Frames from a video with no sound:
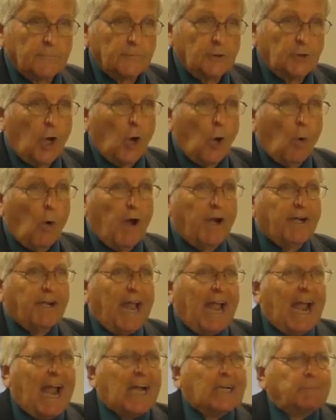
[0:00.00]
No one
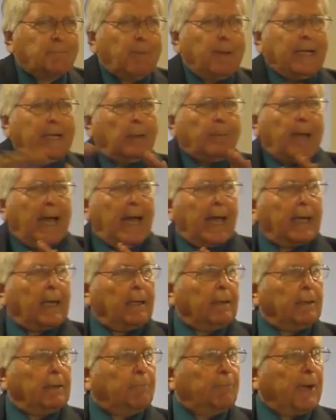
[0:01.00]
dares speak about
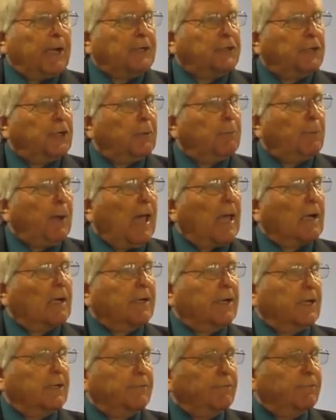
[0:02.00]
it, especially
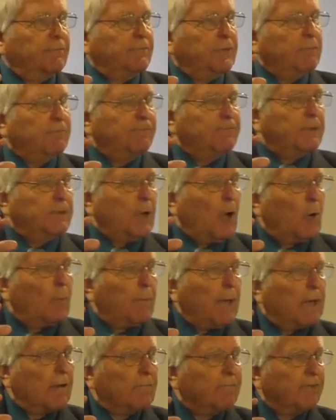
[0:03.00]
politics. You talk
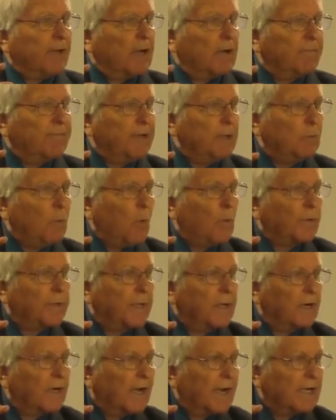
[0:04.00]
about a fellow, if he's wanting to
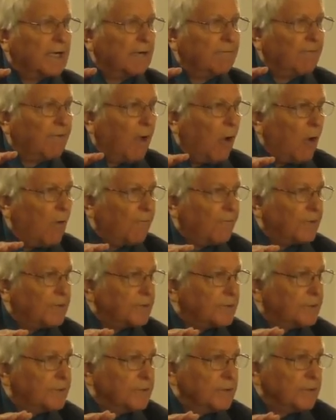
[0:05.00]
get elected to office,